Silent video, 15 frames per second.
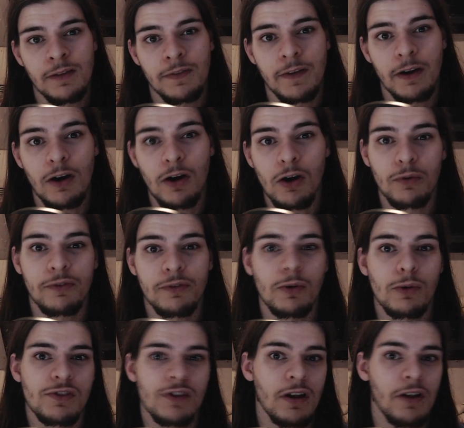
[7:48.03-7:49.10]
There are of
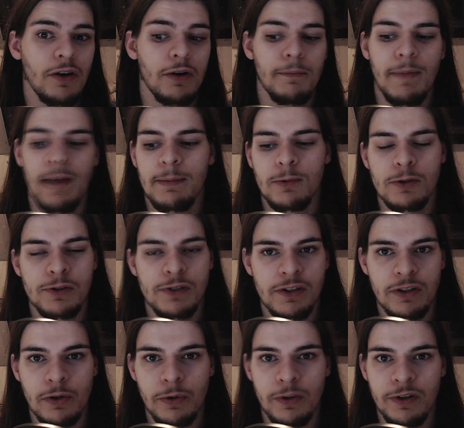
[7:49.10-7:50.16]
course other mammals
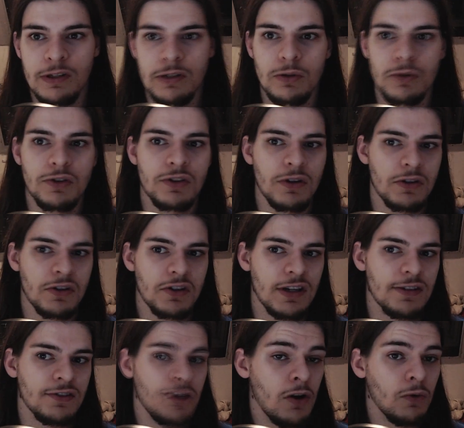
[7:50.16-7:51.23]
that you can use, such
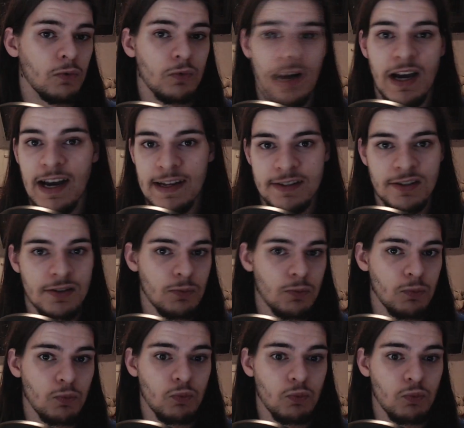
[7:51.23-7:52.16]
as rats,